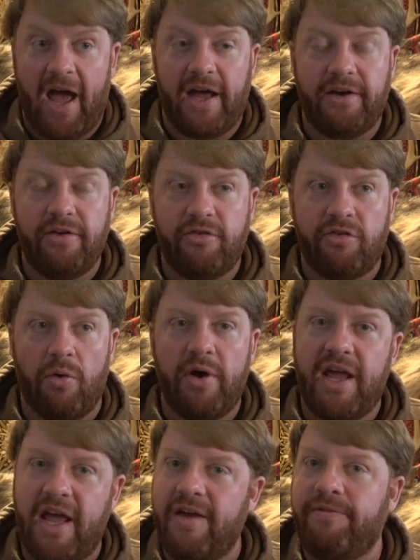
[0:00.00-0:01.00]
And
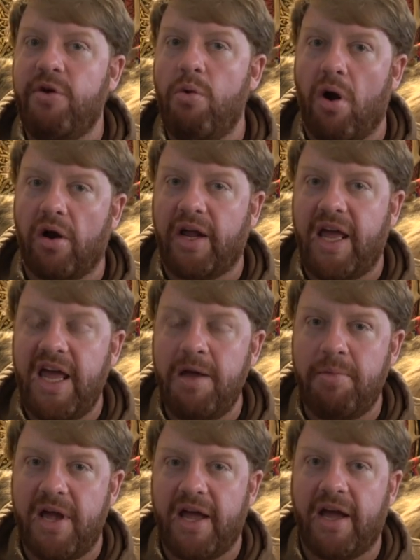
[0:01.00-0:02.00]
so, if you are
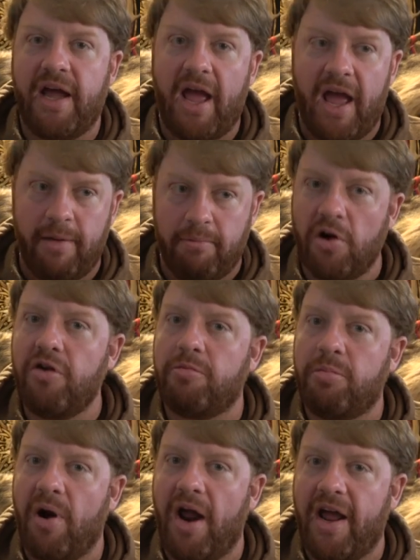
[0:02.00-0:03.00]
keeping a bird
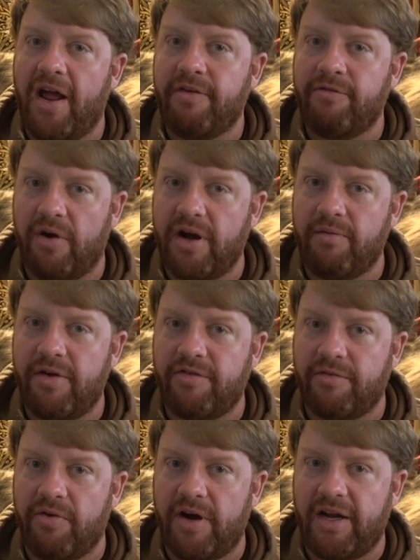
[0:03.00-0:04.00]
of prey for any
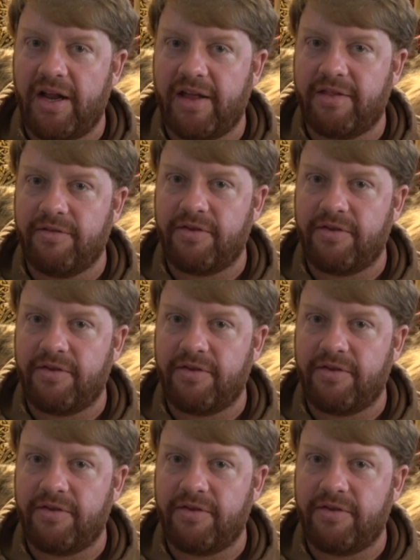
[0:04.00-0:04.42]
reason, for any length